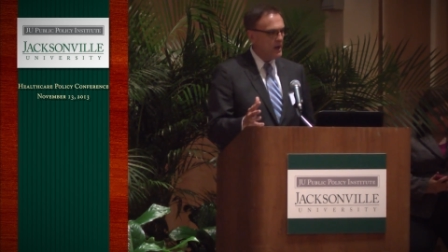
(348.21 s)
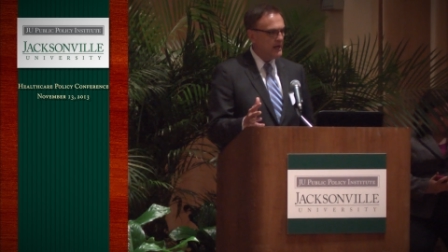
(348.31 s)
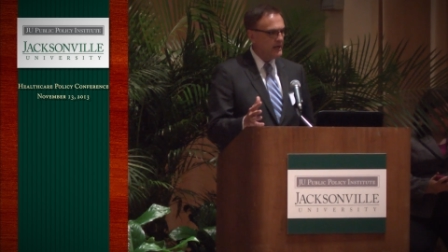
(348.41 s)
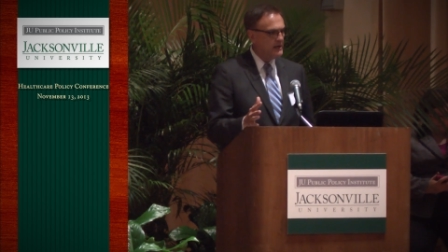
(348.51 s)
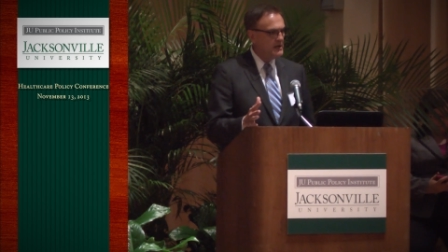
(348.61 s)

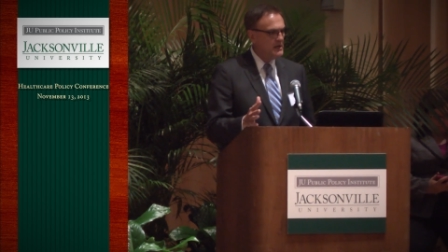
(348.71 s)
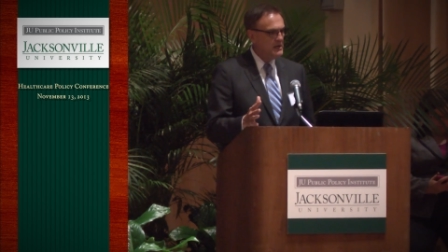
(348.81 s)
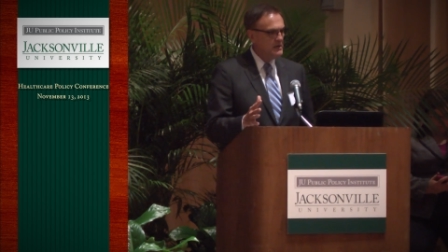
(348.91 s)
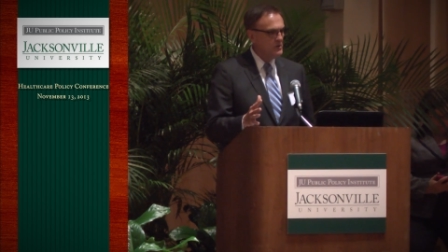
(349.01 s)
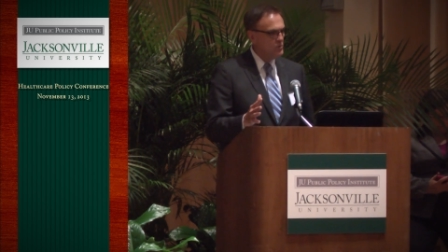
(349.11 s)
way
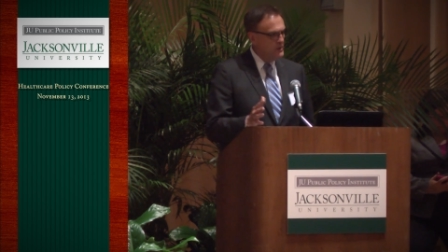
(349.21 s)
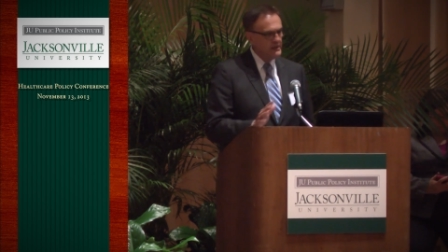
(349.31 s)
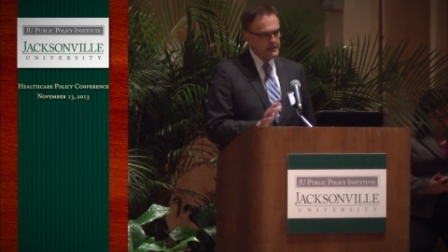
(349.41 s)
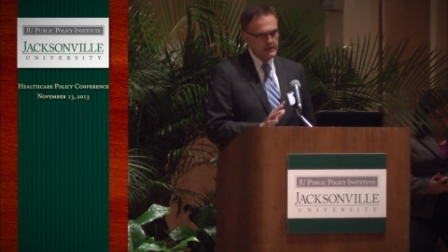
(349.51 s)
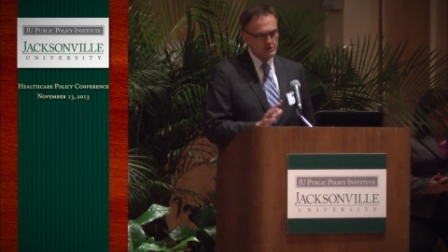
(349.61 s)

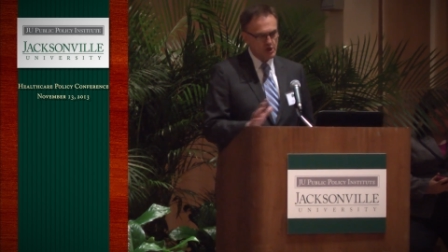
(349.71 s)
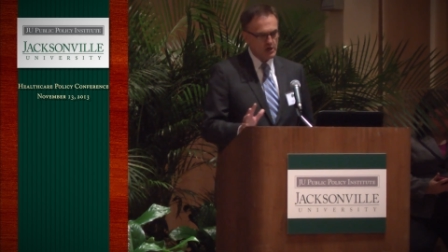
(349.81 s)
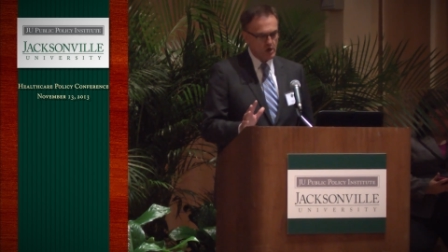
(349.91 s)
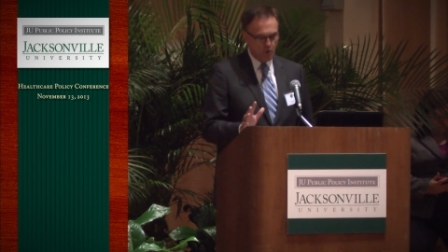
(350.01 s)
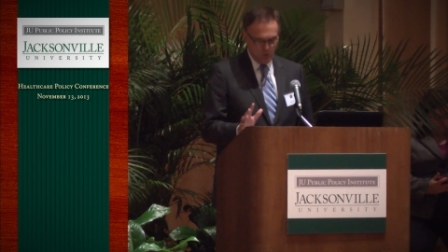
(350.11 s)
really is going
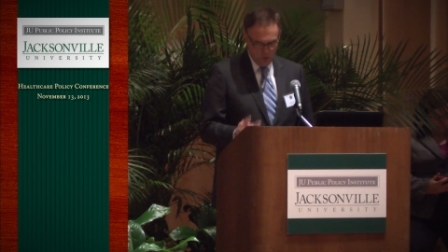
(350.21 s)
to go